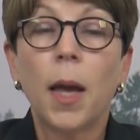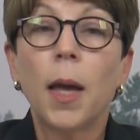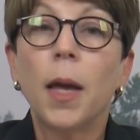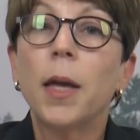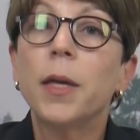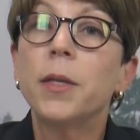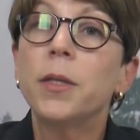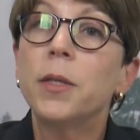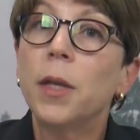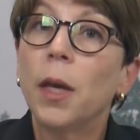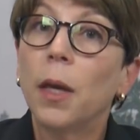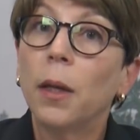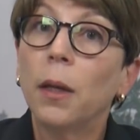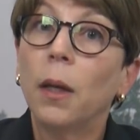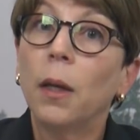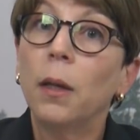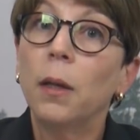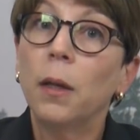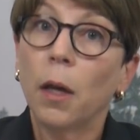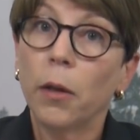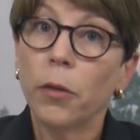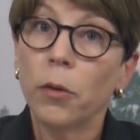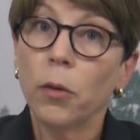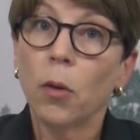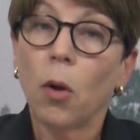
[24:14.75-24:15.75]
As yet
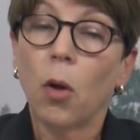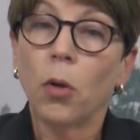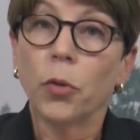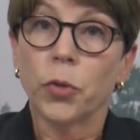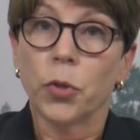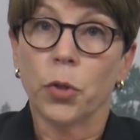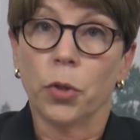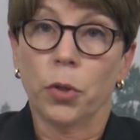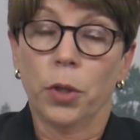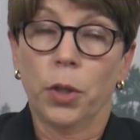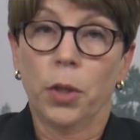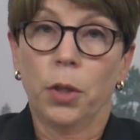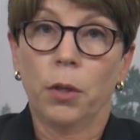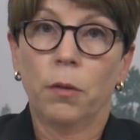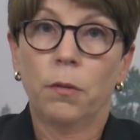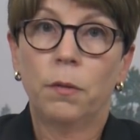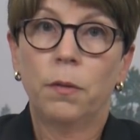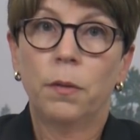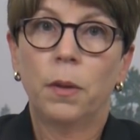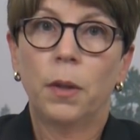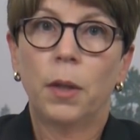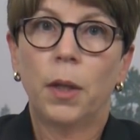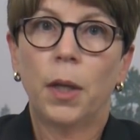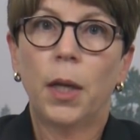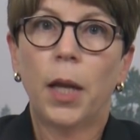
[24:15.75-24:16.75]
another alternative,
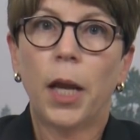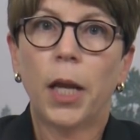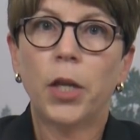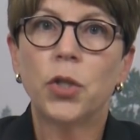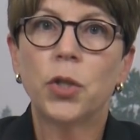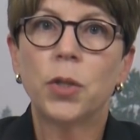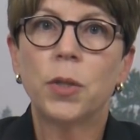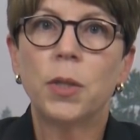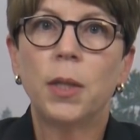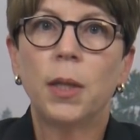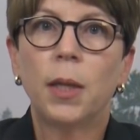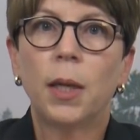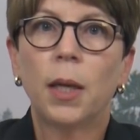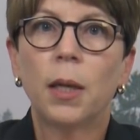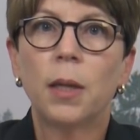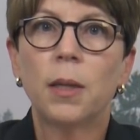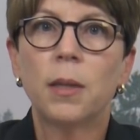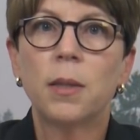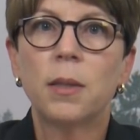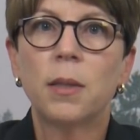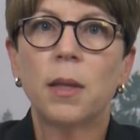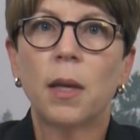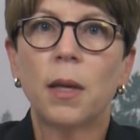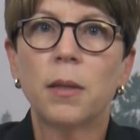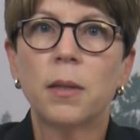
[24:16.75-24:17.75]
an agency can
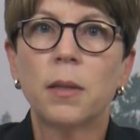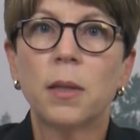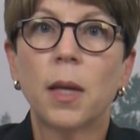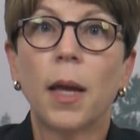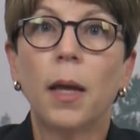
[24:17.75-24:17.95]
assess